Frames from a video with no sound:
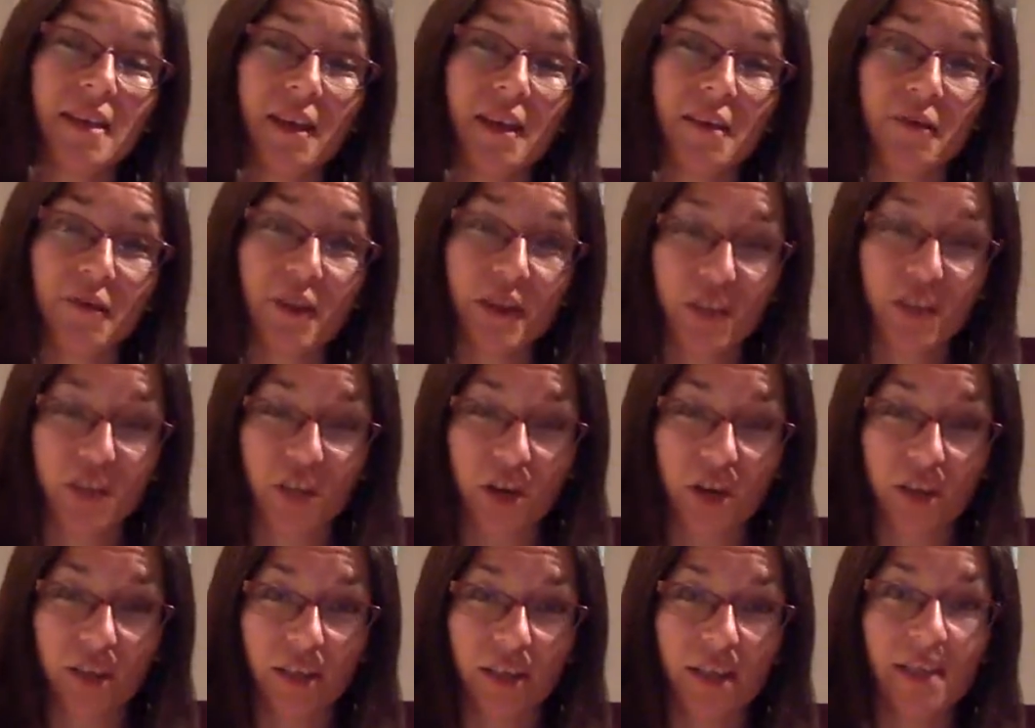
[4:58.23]
fresh
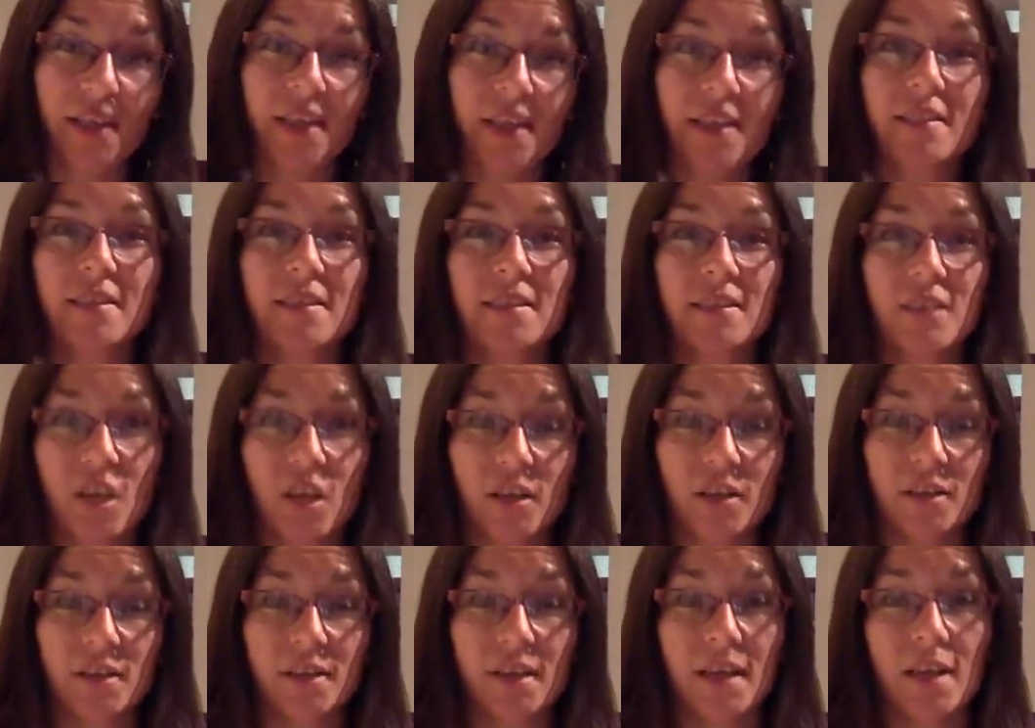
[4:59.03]
garlic and
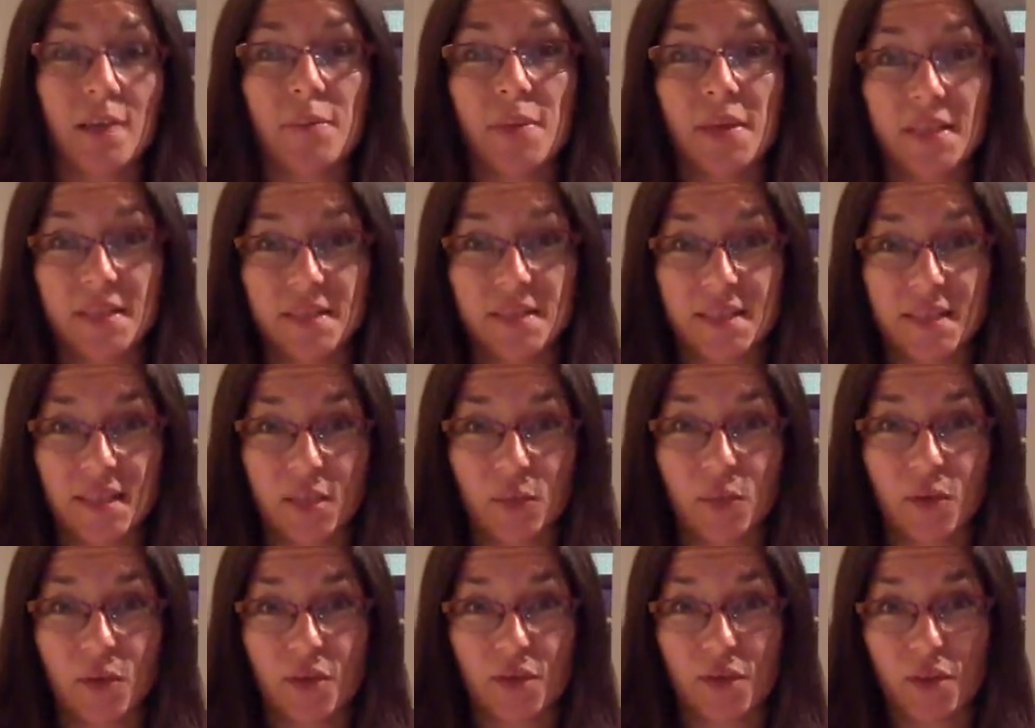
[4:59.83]
salt and mix it in
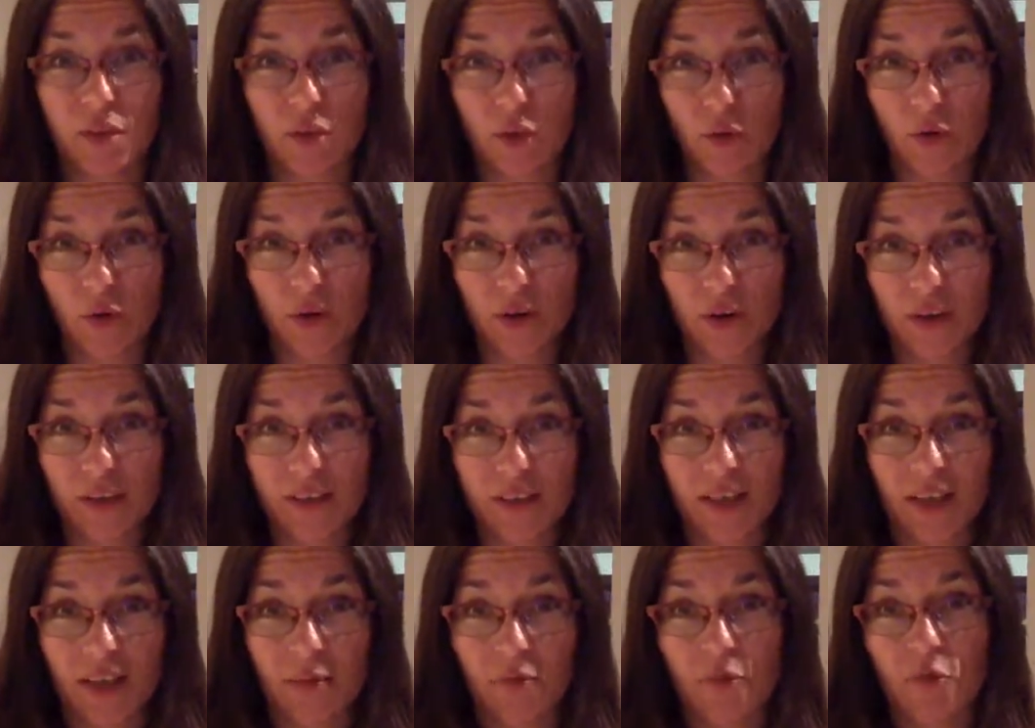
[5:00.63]
with the yogurt
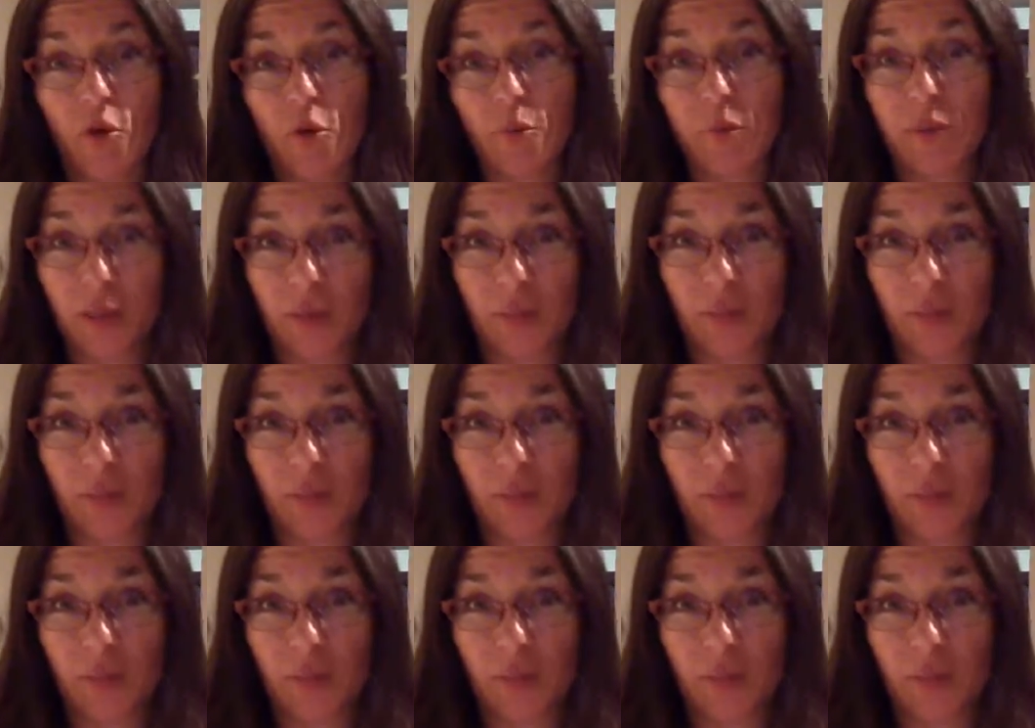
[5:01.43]
and form little